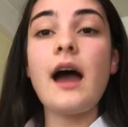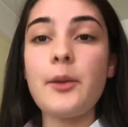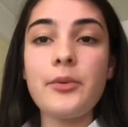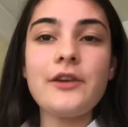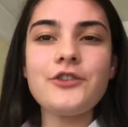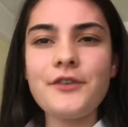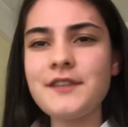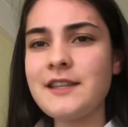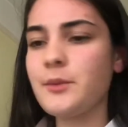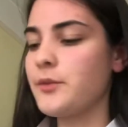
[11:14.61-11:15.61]
And I'm pretty sure I've
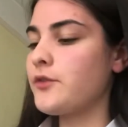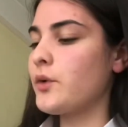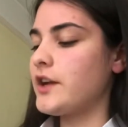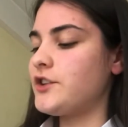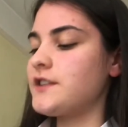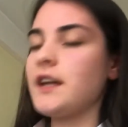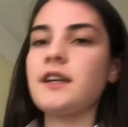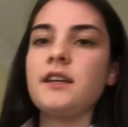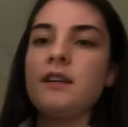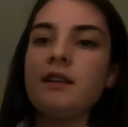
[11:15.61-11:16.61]
seen this one before. It's just like
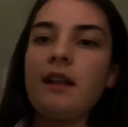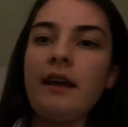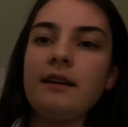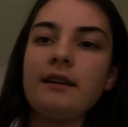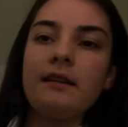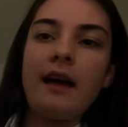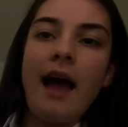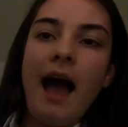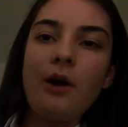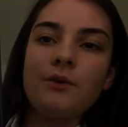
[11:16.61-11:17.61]
a
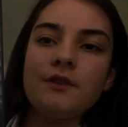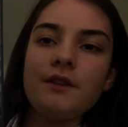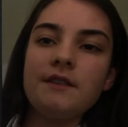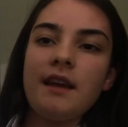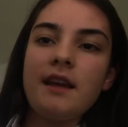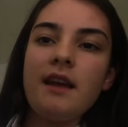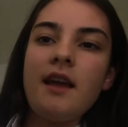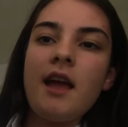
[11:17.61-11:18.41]
house, you see.